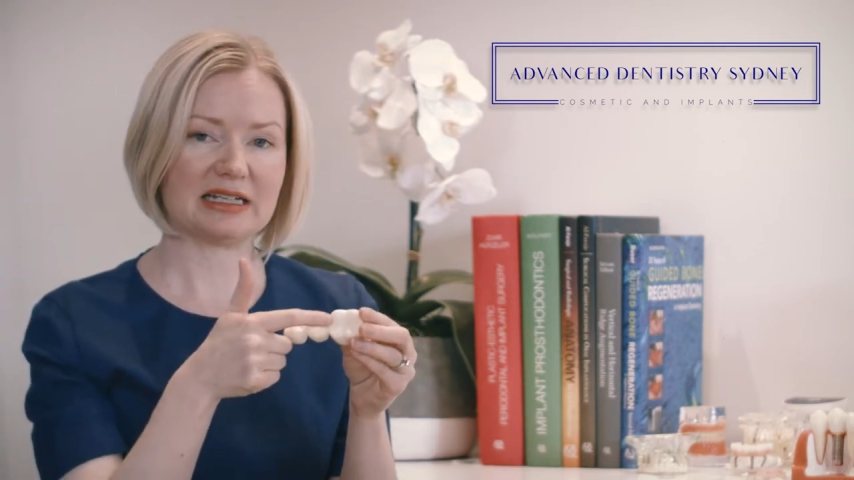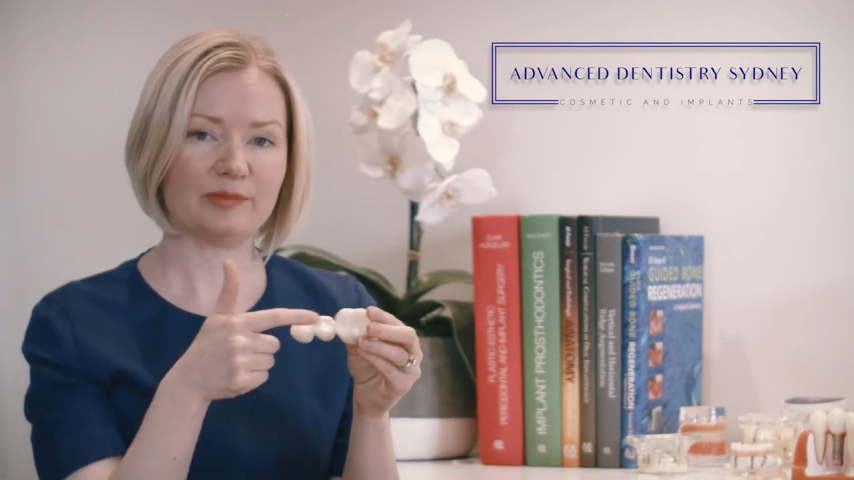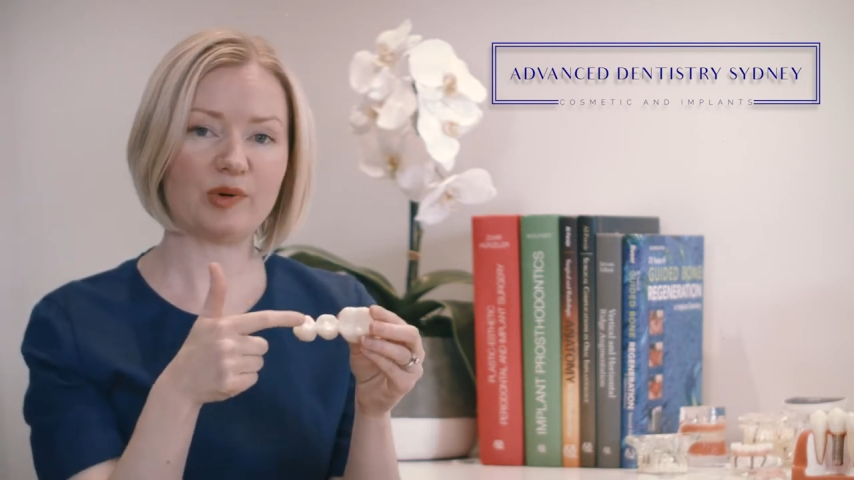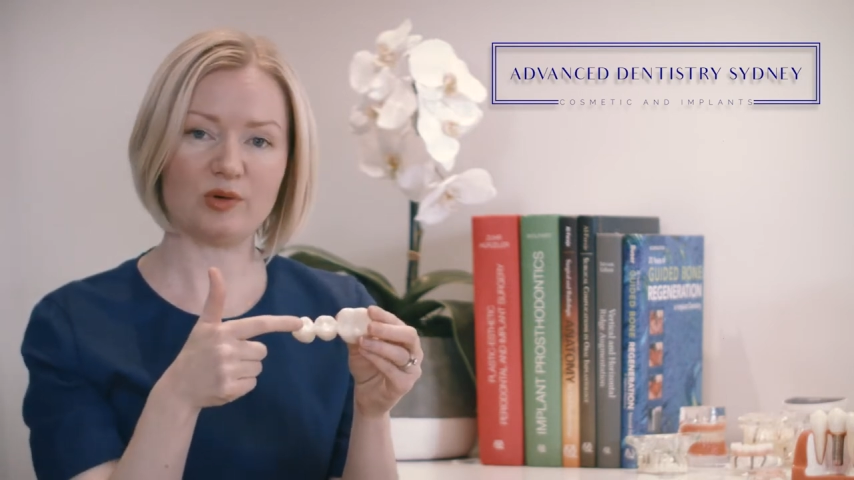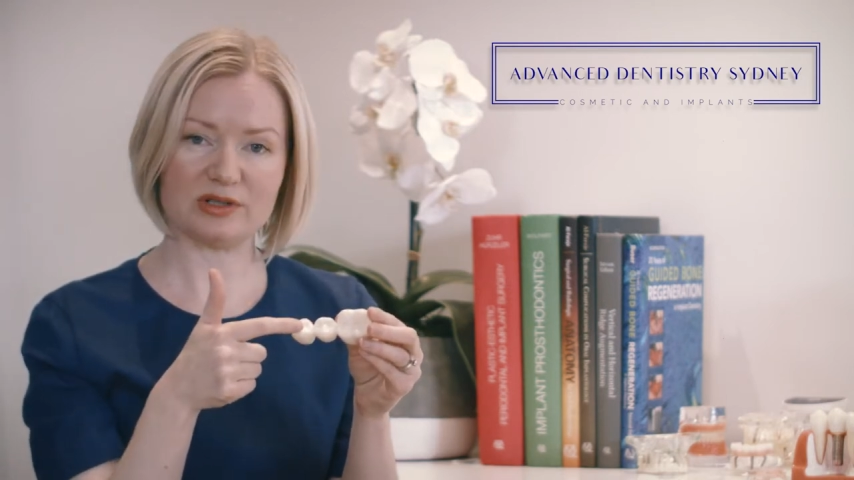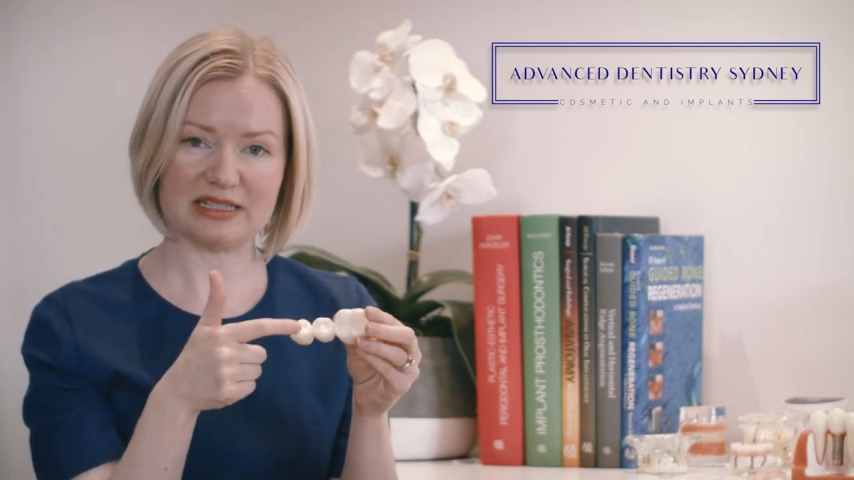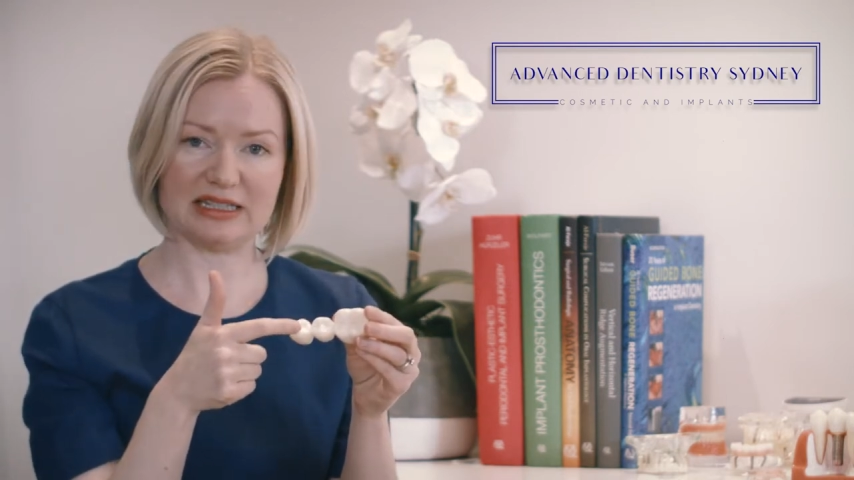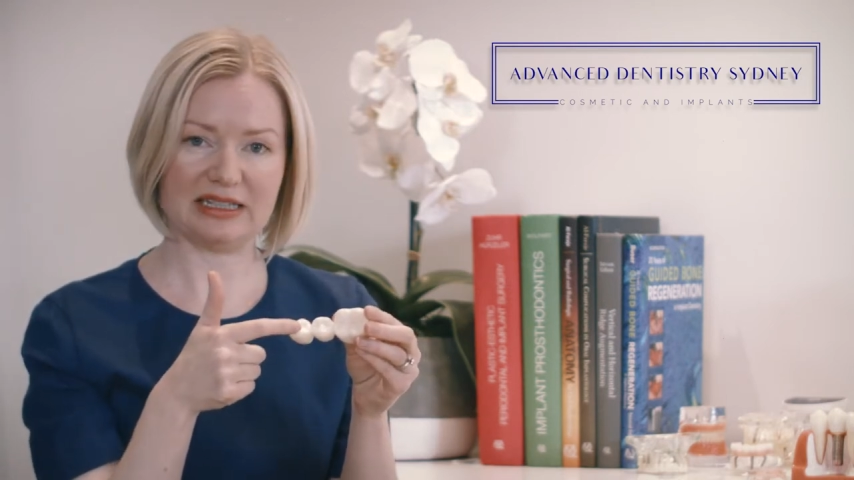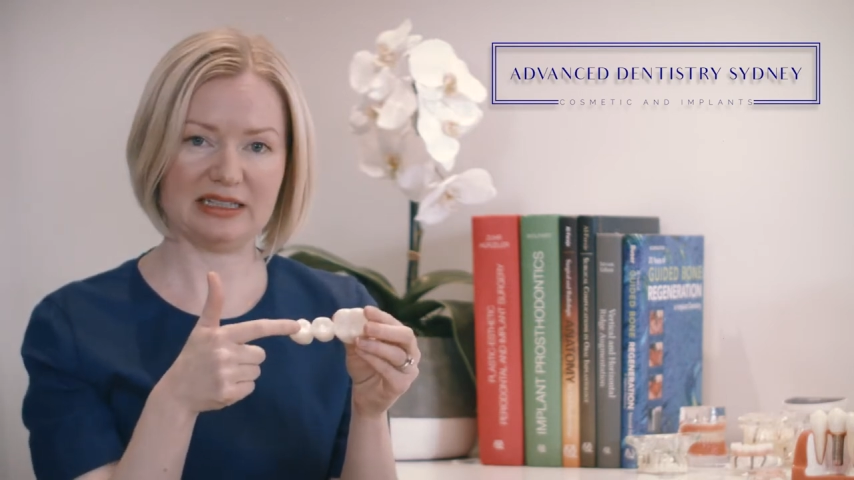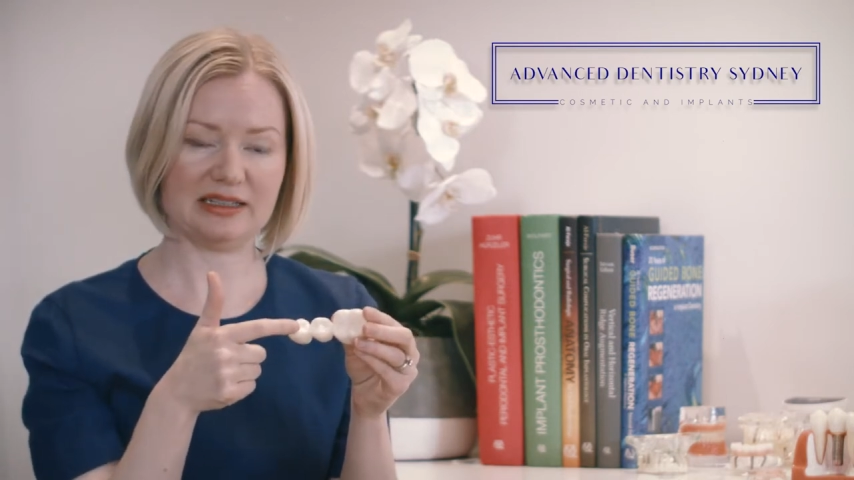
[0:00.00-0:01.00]

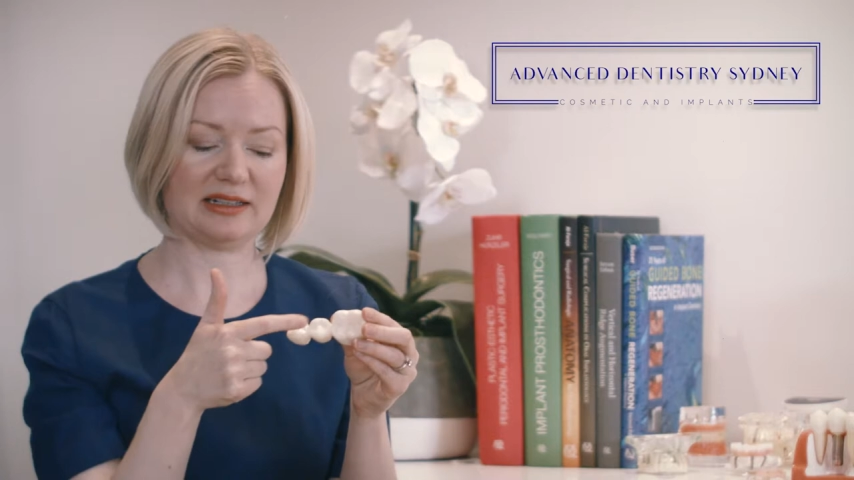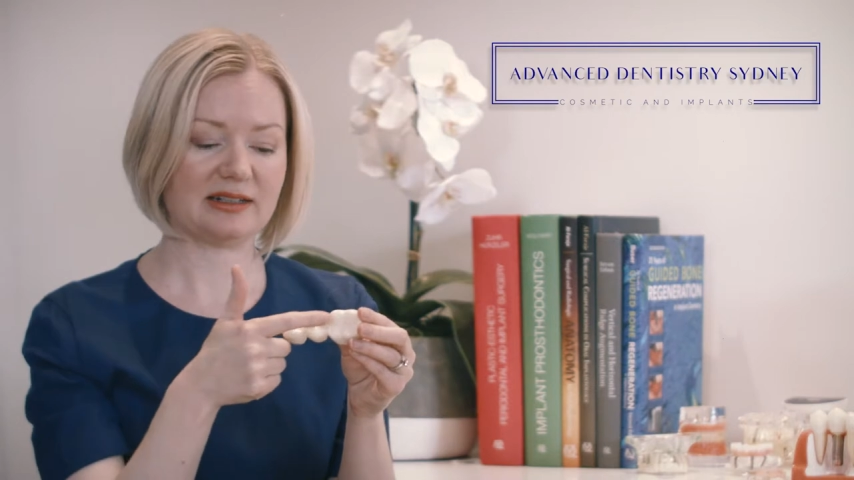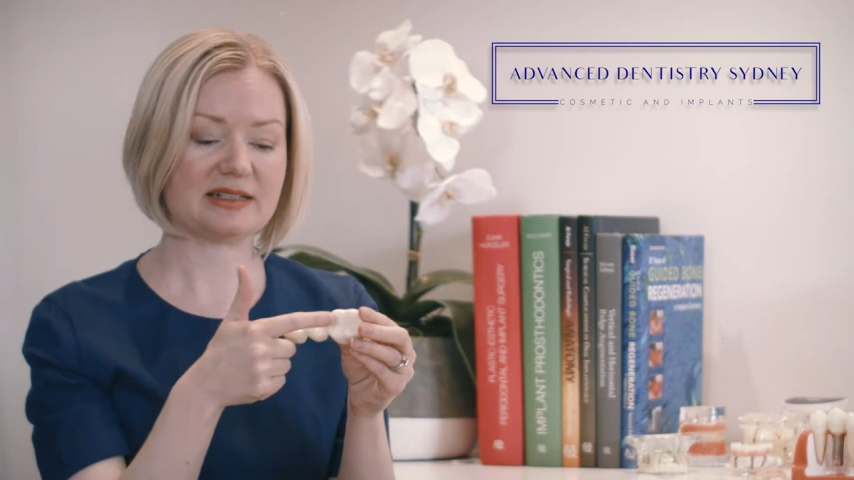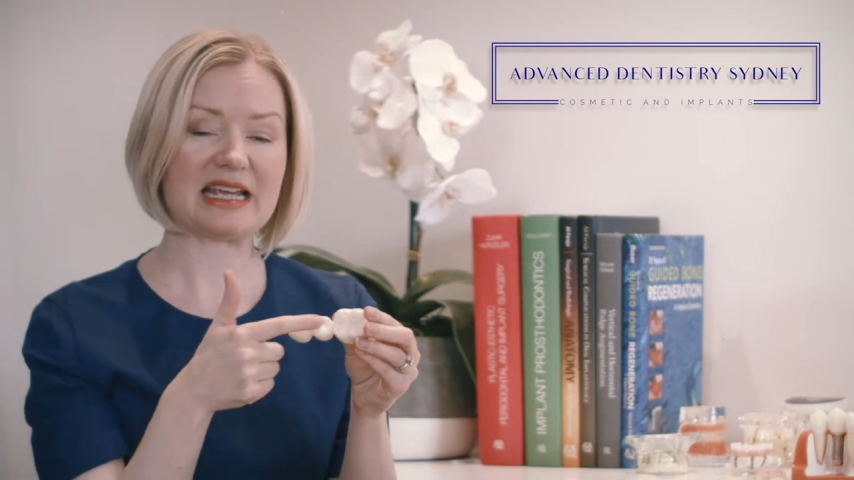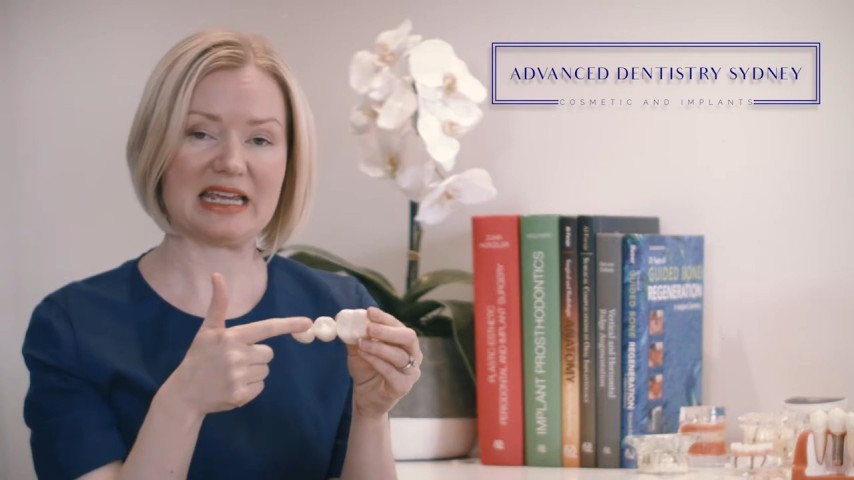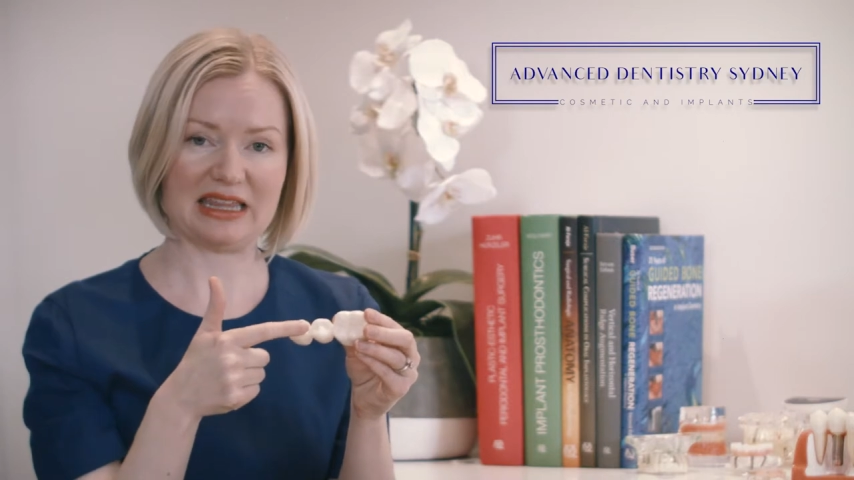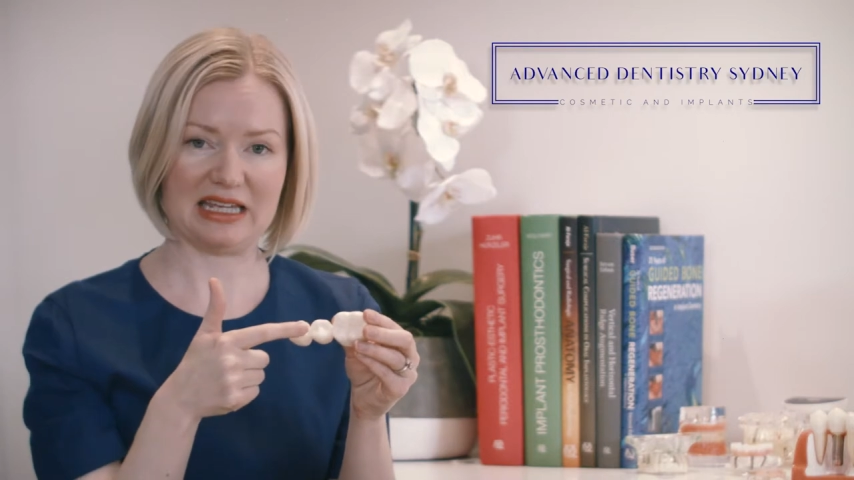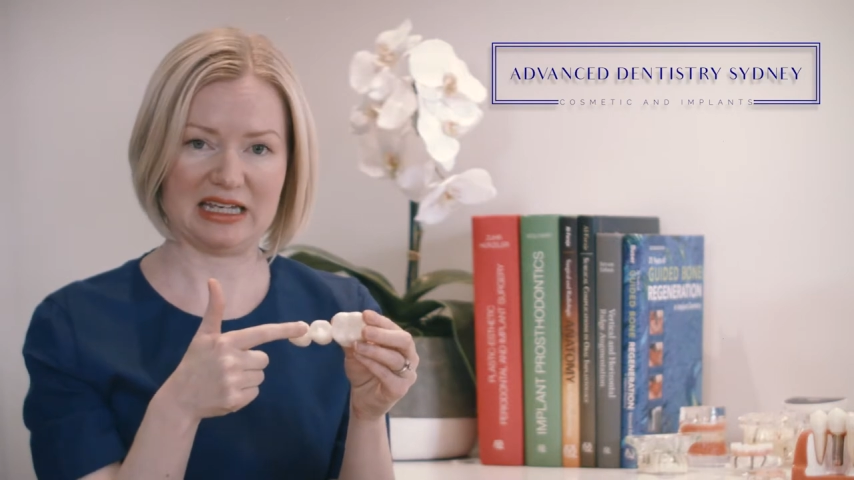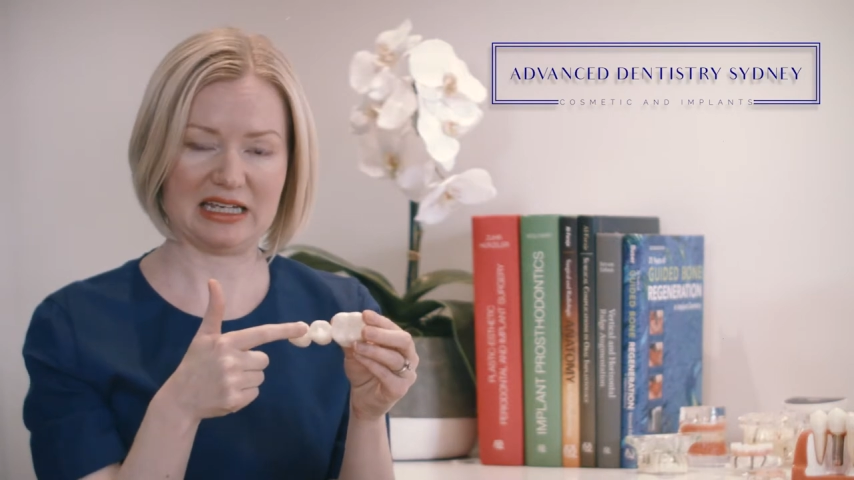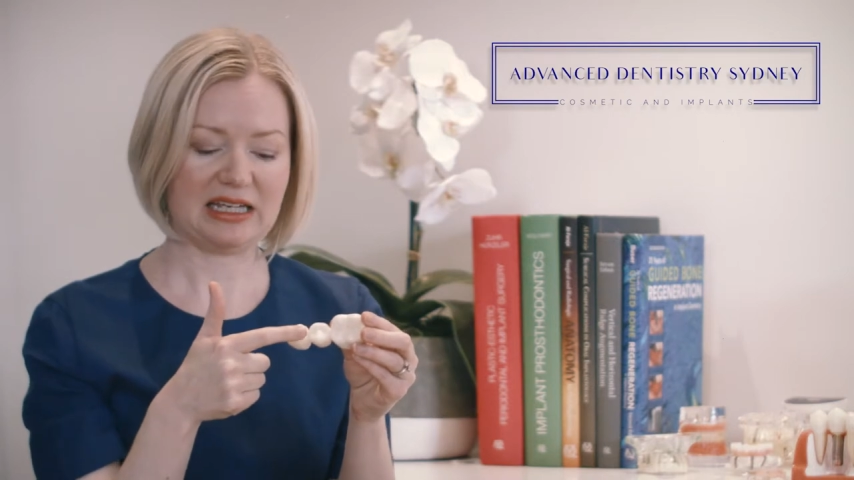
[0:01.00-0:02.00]
porcelain teeth
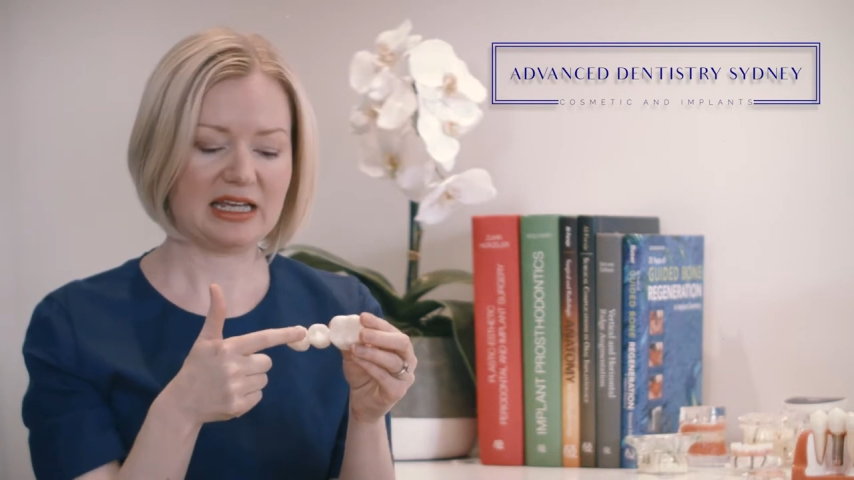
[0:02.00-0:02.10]
here